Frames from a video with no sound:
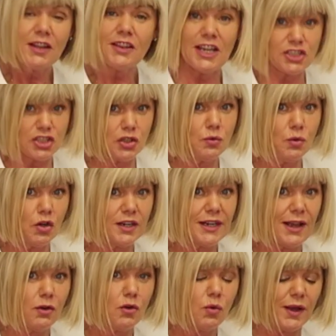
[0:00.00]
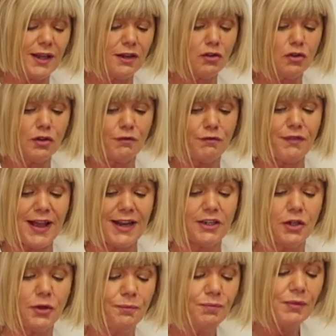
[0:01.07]
They do work out quite good
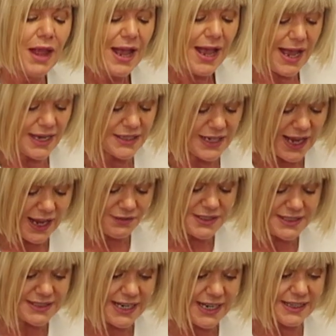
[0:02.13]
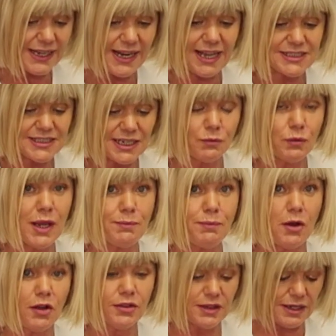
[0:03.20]
value. And I have to say, the last time we
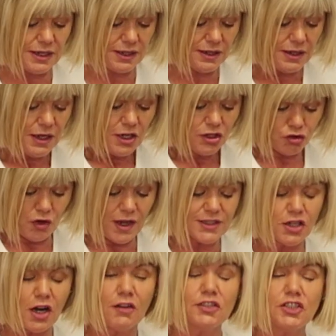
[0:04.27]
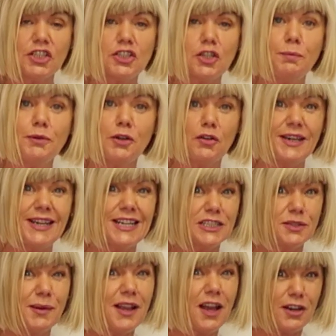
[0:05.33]
bought the dried oranges up in
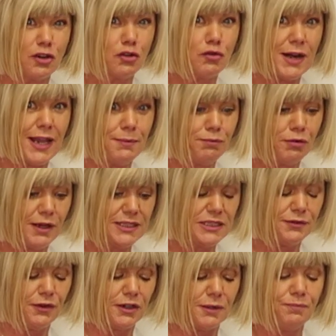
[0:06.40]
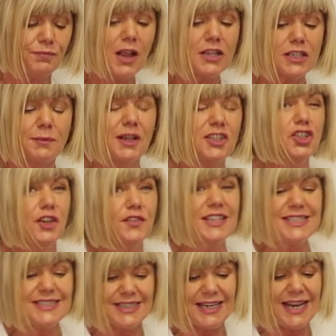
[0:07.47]
O'Neill's, we got a great price for them. Well, I'm not sure if
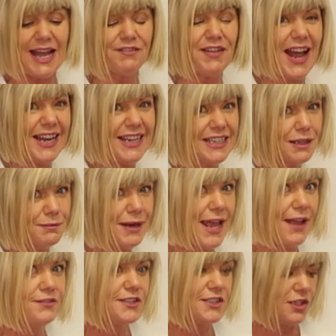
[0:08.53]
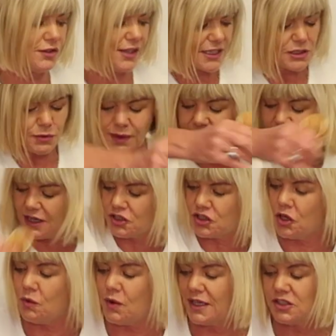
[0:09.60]
they still have any of them left, so that's why I
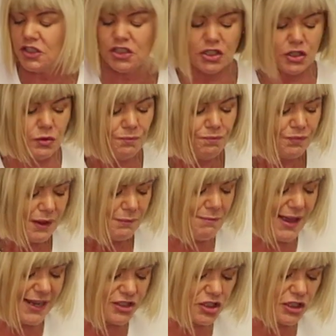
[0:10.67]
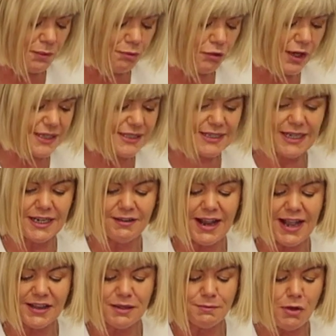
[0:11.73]
don't want to mention the price here
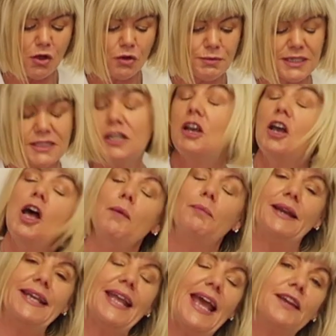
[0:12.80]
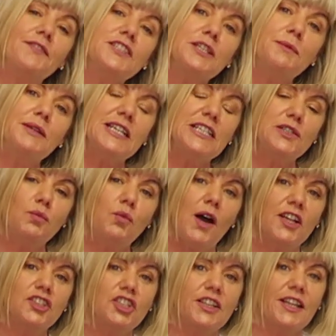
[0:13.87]
at the moment. But again, if somebody is
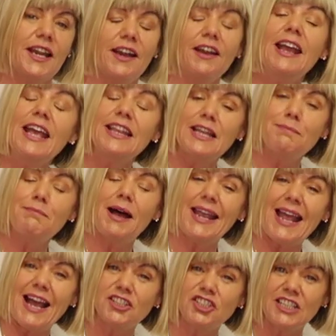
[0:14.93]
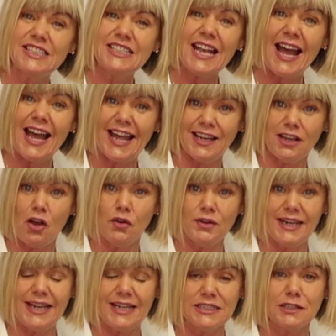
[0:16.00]
watching there, they might actually tag
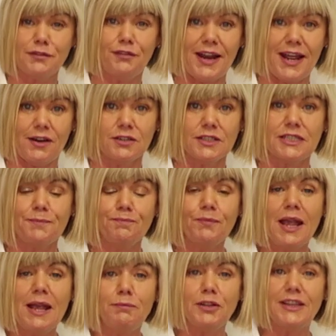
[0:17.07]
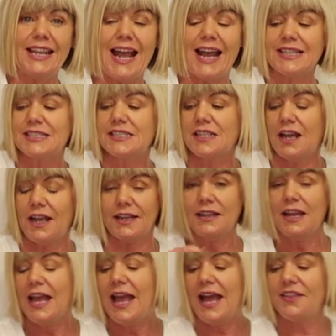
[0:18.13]
O'Neill's flowers, put the at
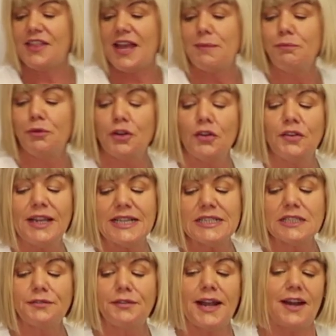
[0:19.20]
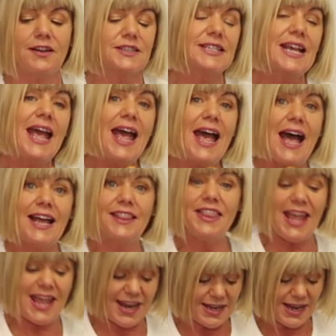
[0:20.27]
sign, and then put O'Neill's flowers,
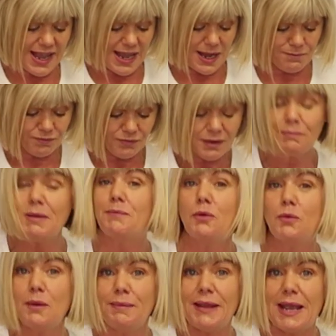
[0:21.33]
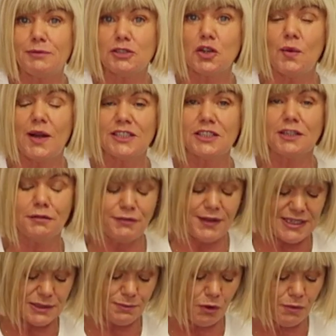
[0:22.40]
and then people will be able to go onto their
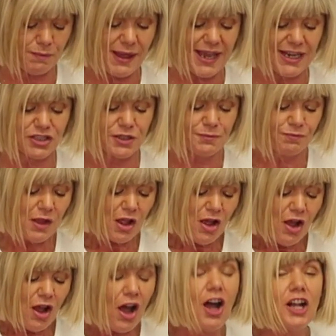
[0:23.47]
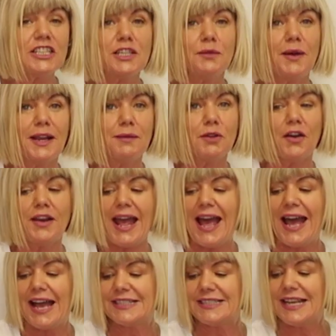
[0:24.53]
Facebook page. Also, what I'm going
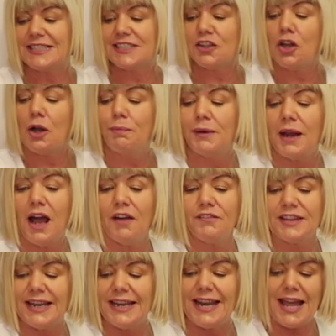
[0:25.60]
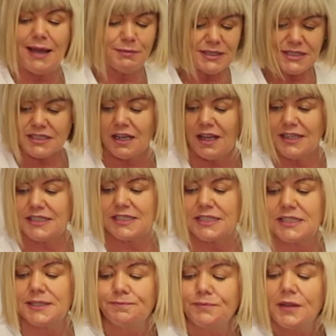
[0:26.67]
to add is a couple of the lemon
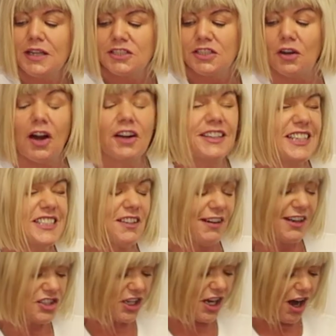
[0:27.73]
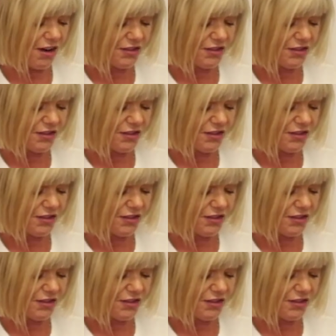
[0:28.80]
slices. So these are actually